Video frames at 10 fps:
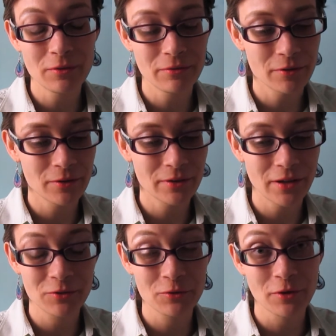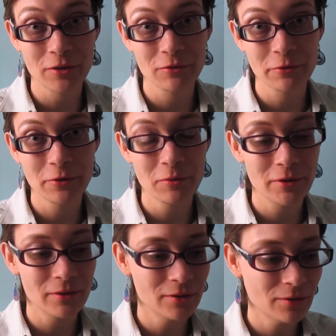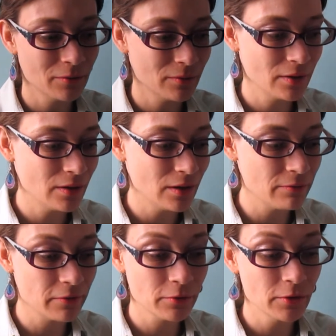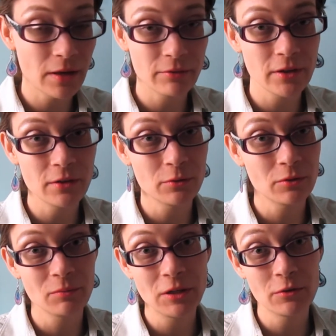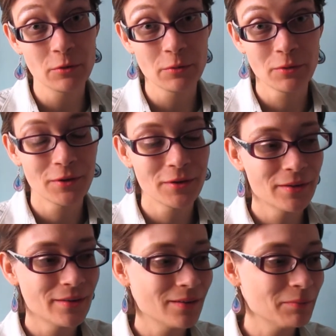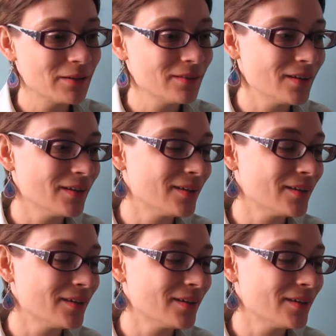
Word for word: if you're an extraterrestrial, but you know, I figure you'll have to get used to me too. But uh,